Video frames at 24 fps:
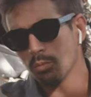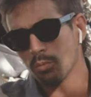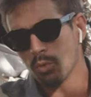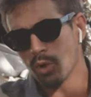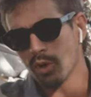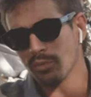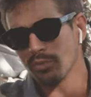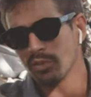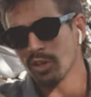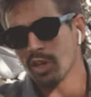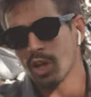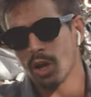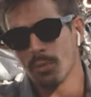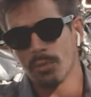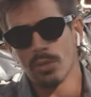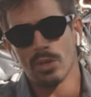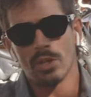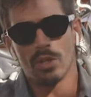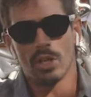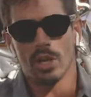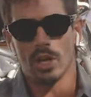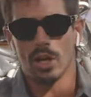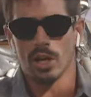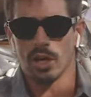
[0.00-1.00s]
We have to come
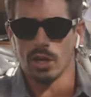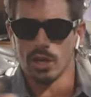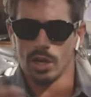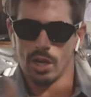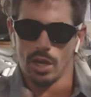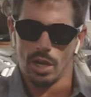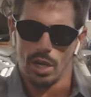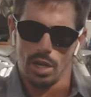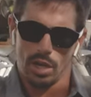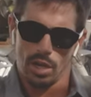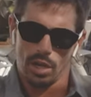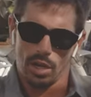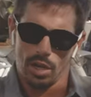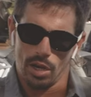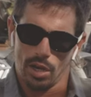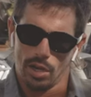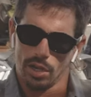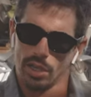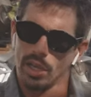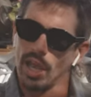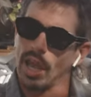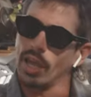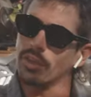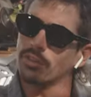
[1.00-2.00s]
in there,
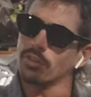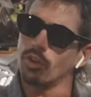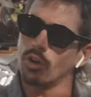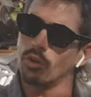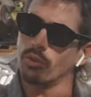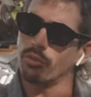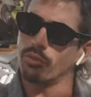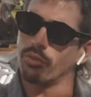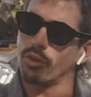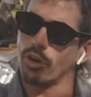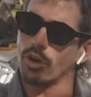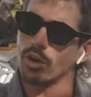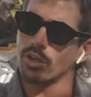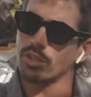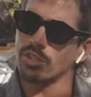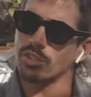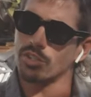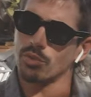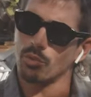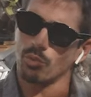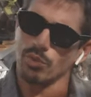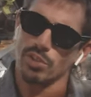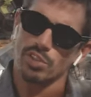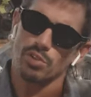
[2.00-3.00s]
guys go
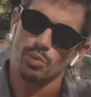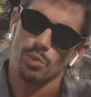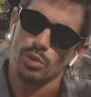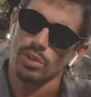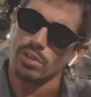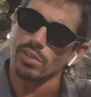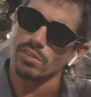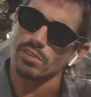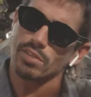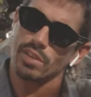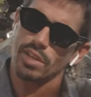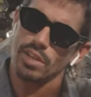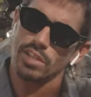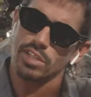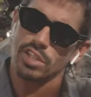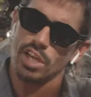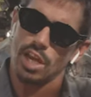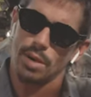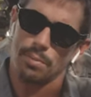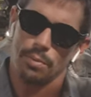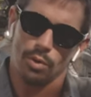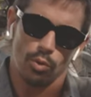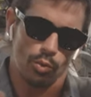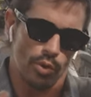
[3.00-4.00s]
first, we swing the
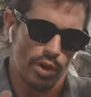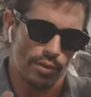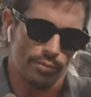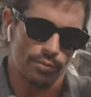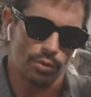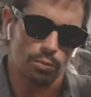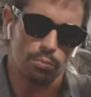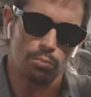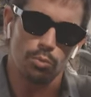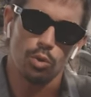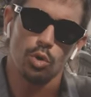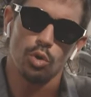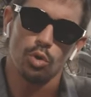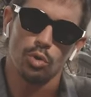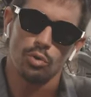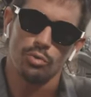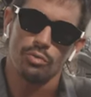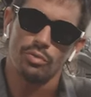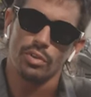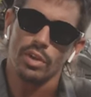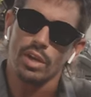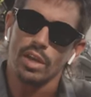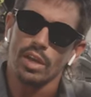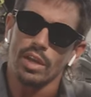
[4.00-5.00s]
sledgehammer, we have to
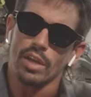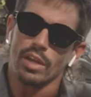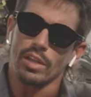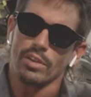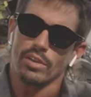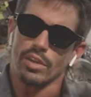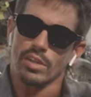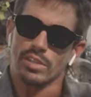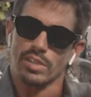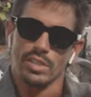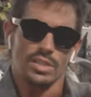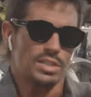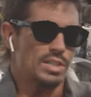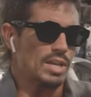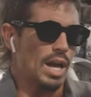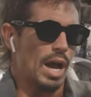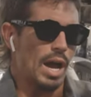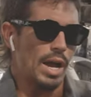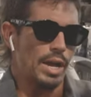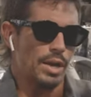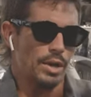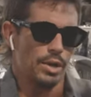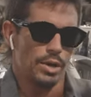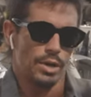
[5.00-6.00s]
move this
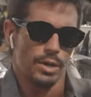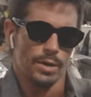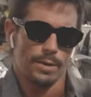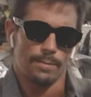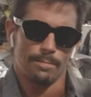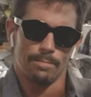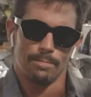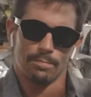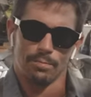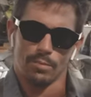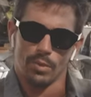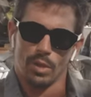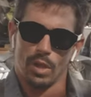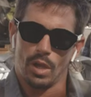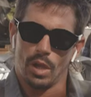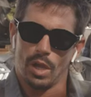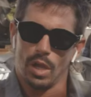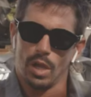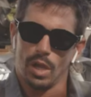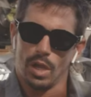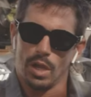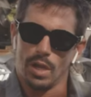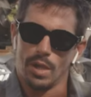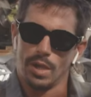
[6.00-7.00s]
entire
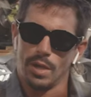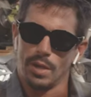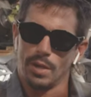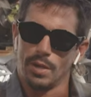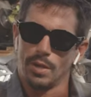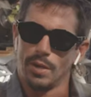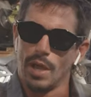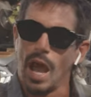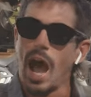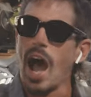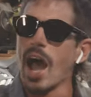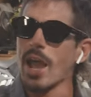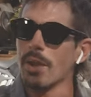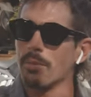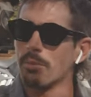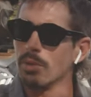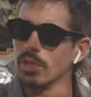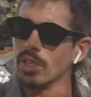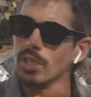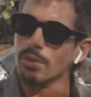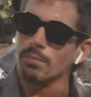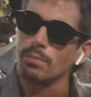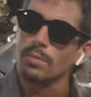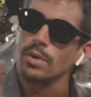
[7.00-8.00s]
uh,
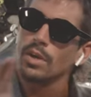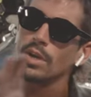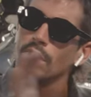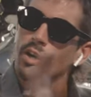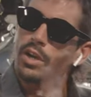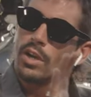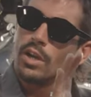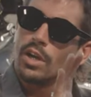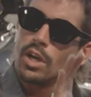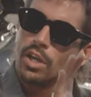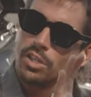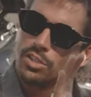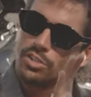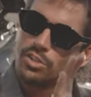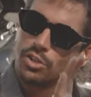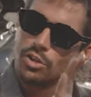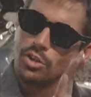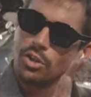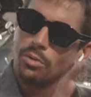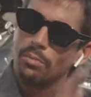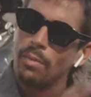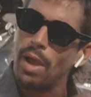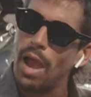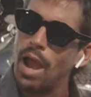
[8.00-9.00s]
I-beam a
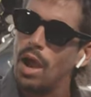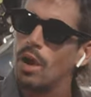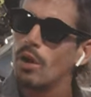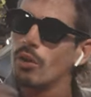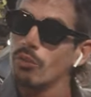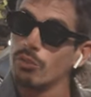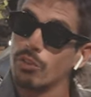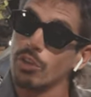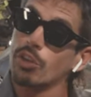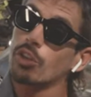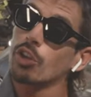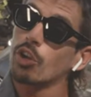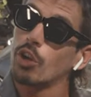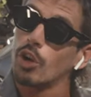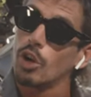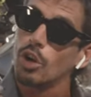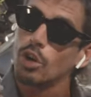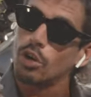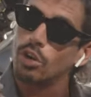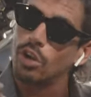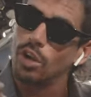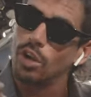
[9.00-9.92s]
certain amount, then the girl